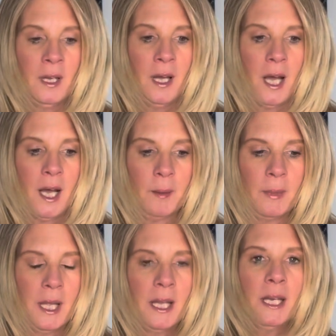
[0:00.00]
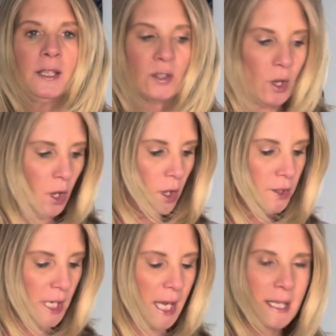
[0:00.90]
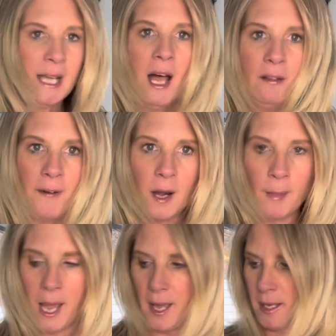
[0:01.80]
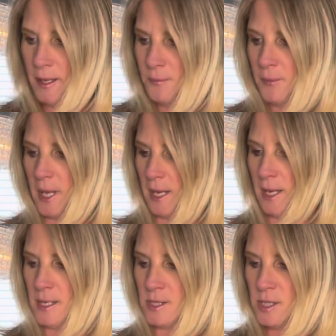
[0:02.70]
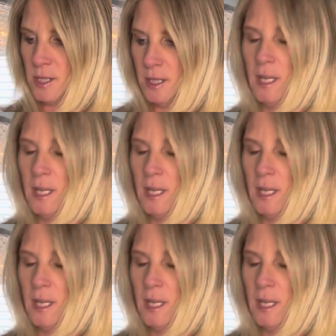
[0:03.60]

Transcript: Um, it is called a Telfar bag and